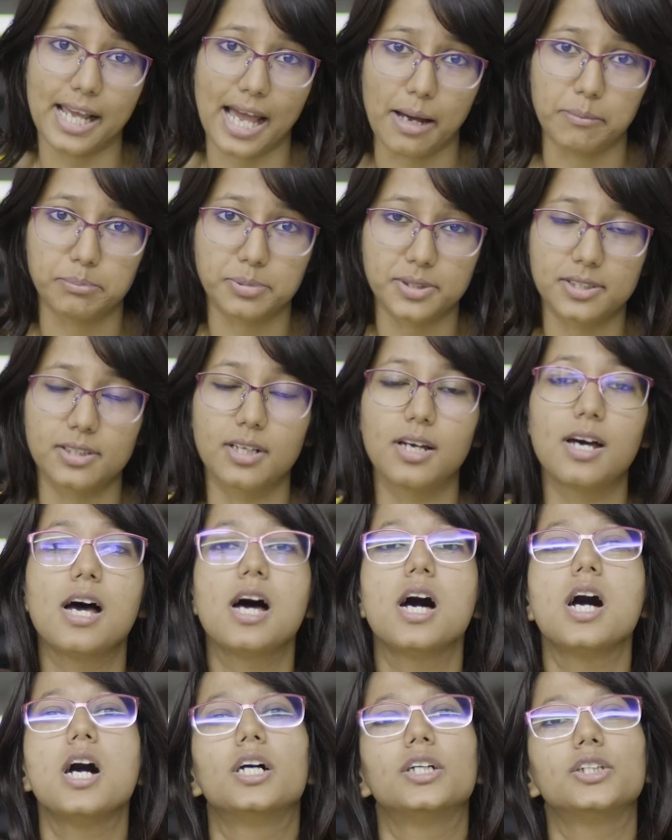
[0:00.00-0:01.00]
apps.
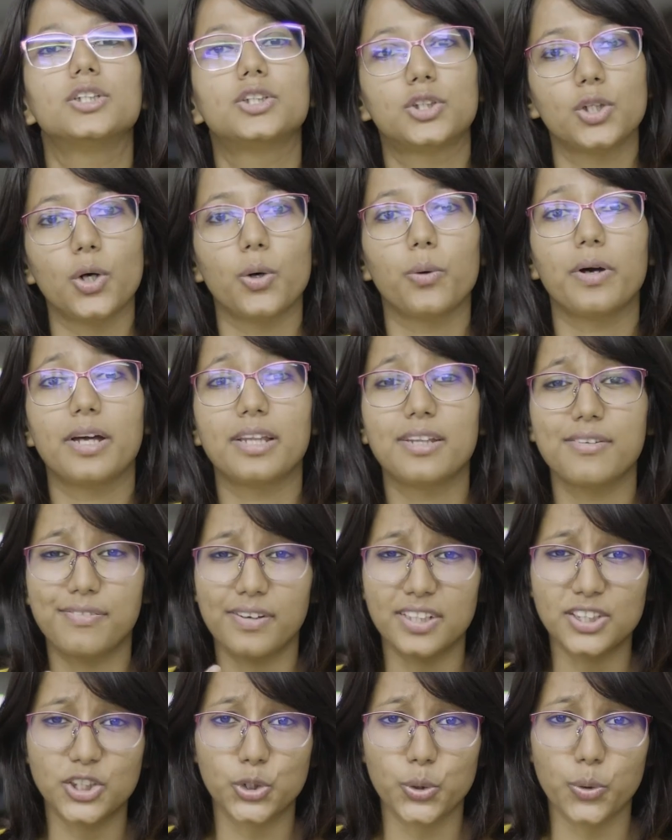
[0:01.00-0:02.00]
So in the
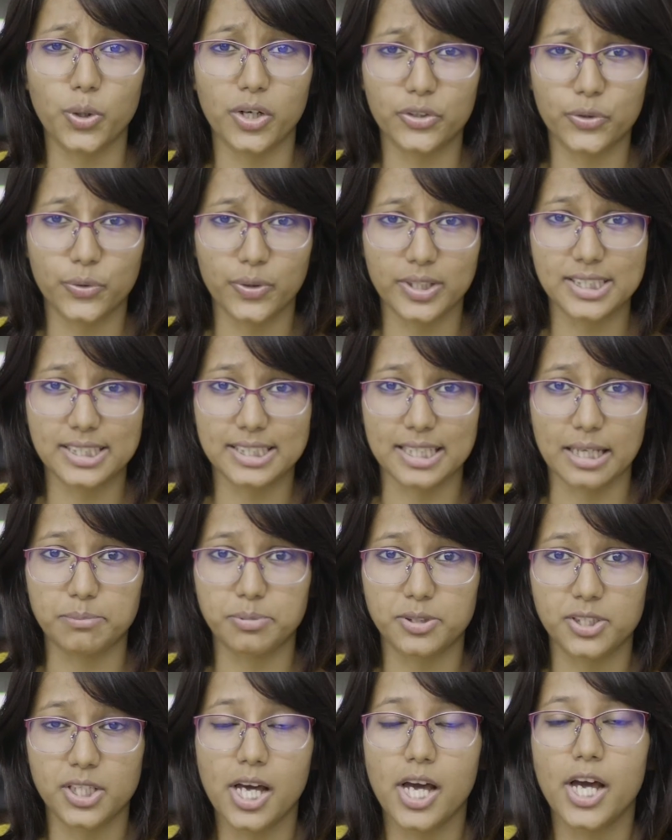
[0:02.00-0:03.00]
first 2 or 3
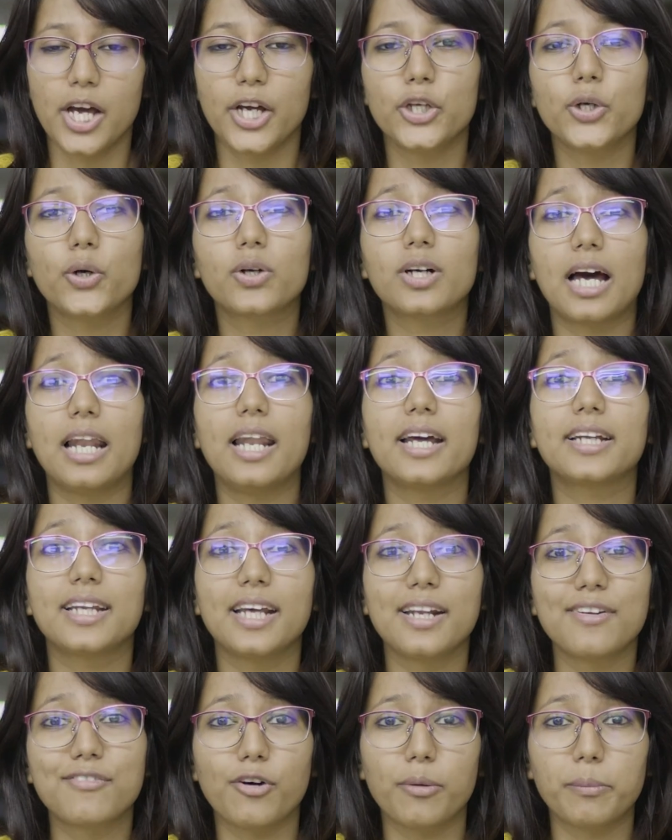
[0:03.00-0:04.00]
steps, you collect
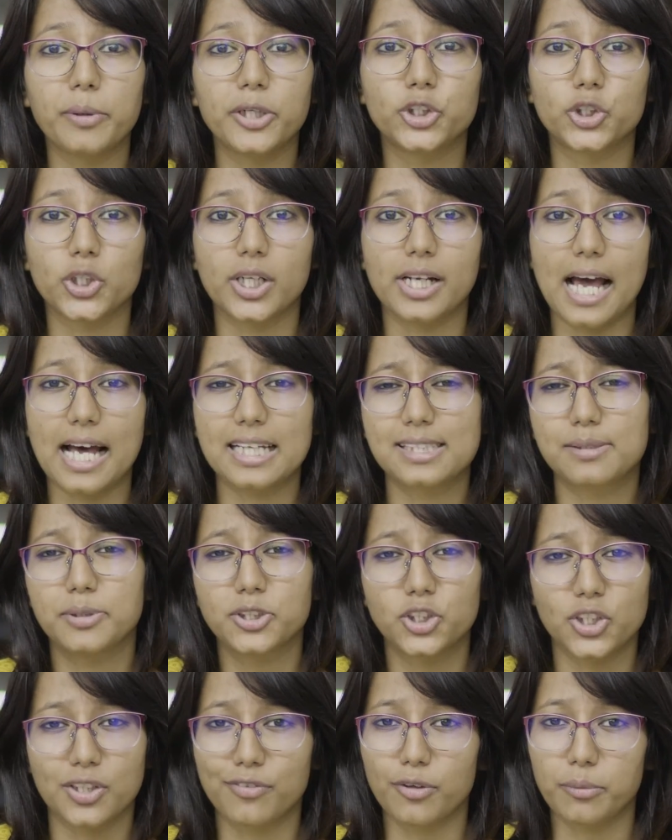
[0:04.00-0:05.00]
information, as
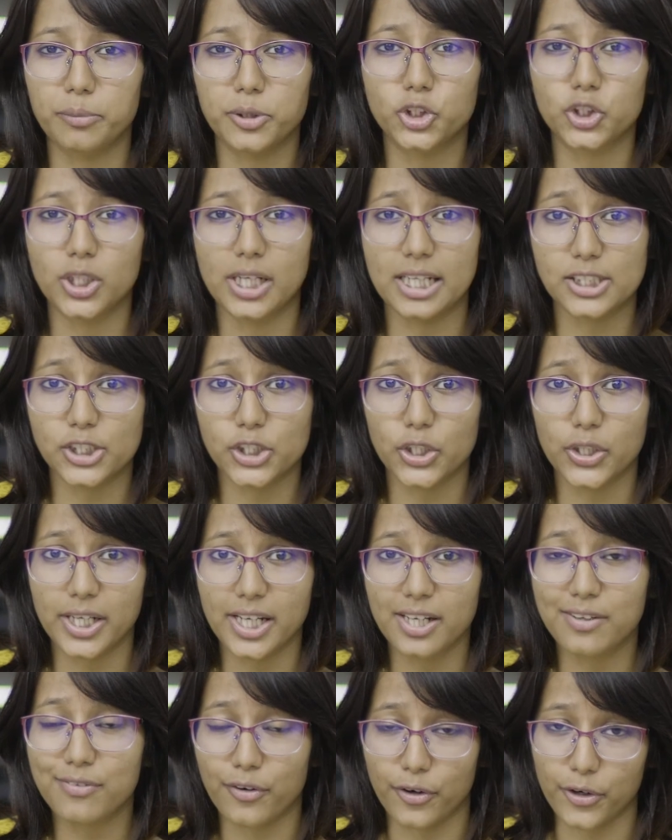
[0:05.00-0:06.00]
much information as you
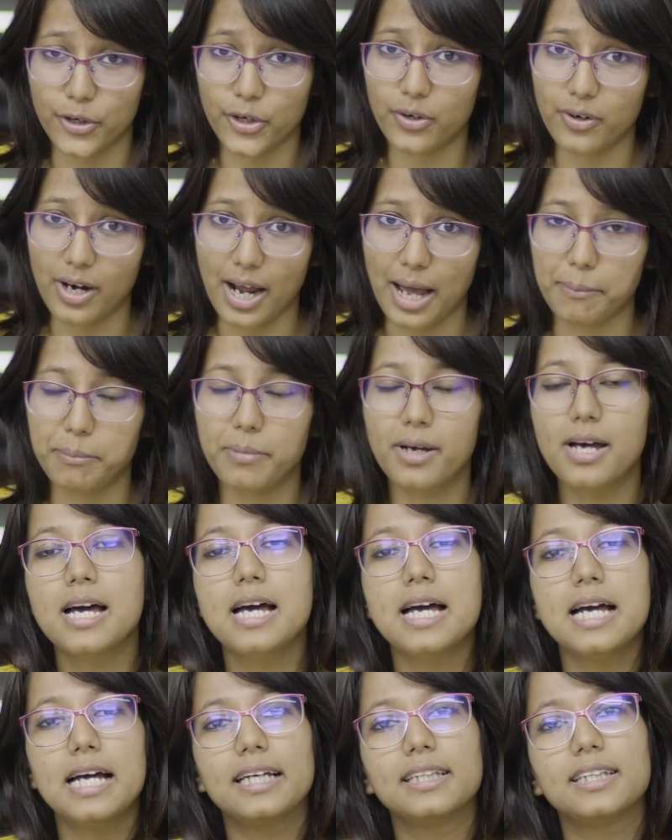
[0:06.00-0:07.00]
need for your app.
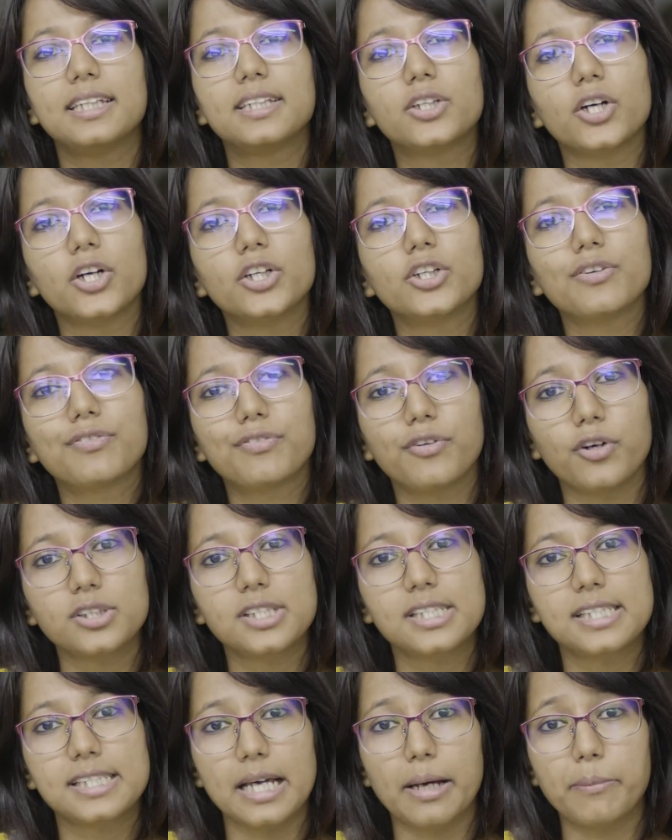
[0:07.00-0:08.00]
In the third or
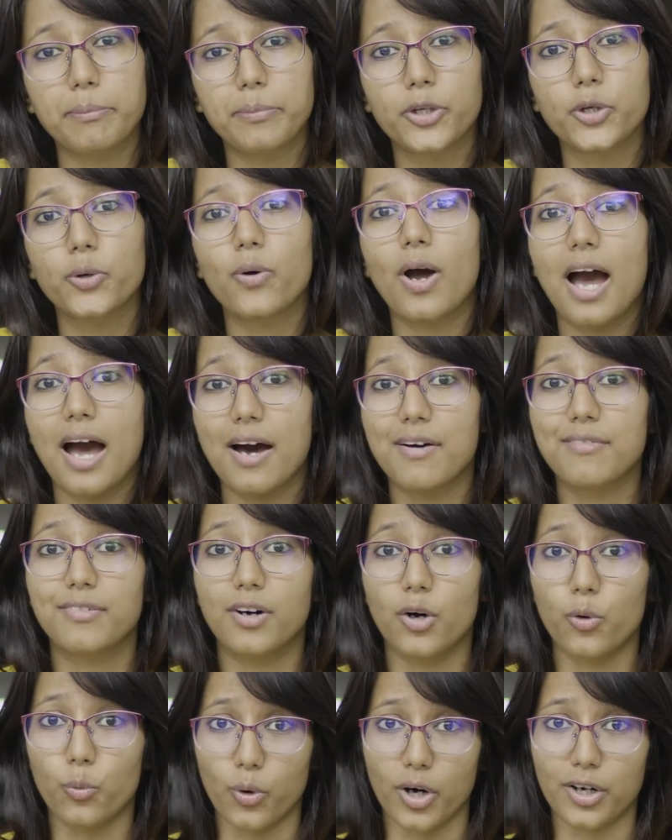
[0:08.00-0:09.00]
fourth step, you have
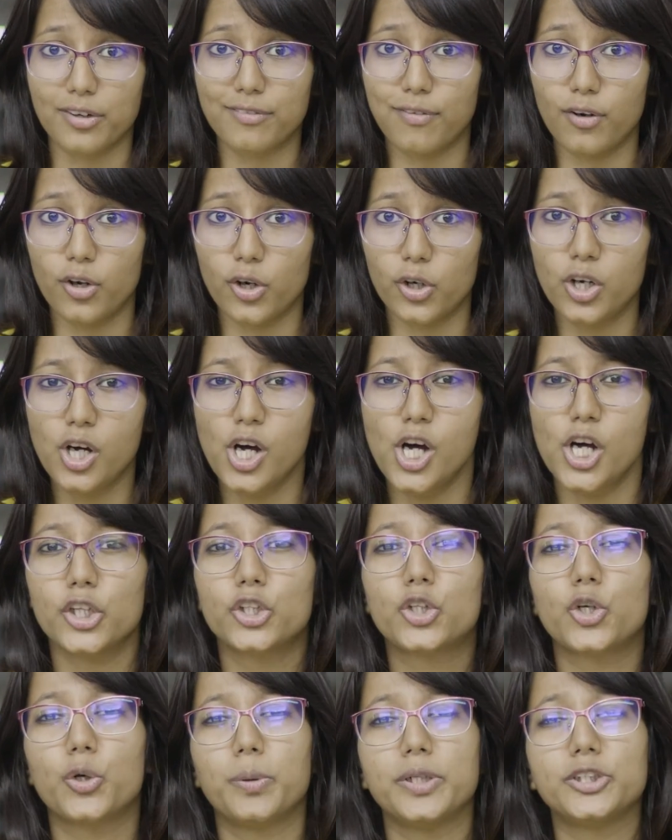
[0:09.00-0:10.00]
a workflow
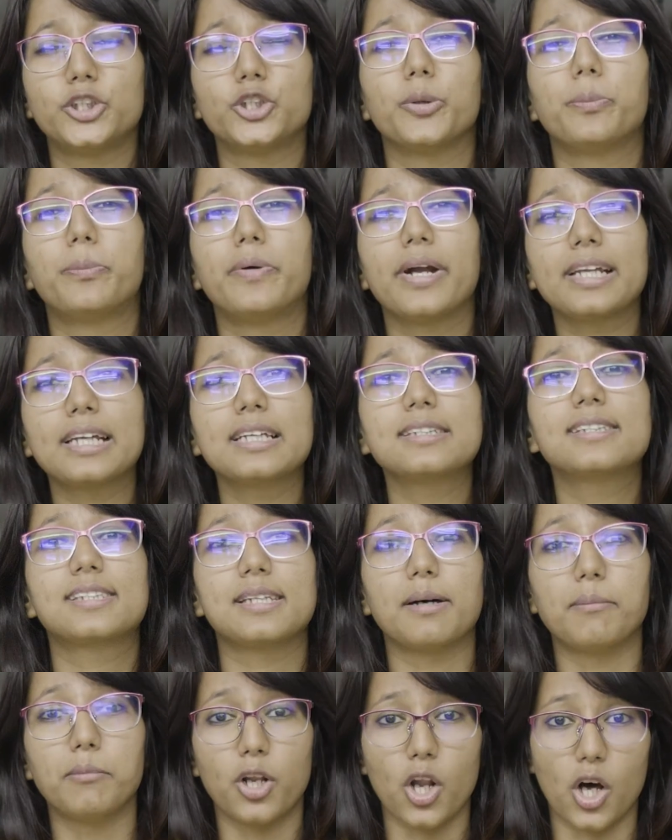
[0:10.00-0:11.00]
through which you bring in
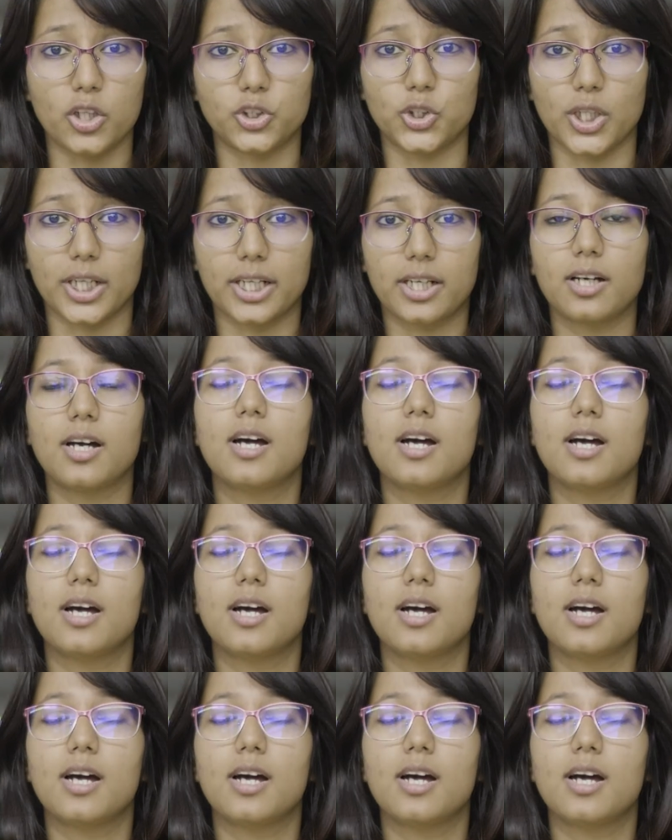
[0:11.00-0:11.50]
some logic.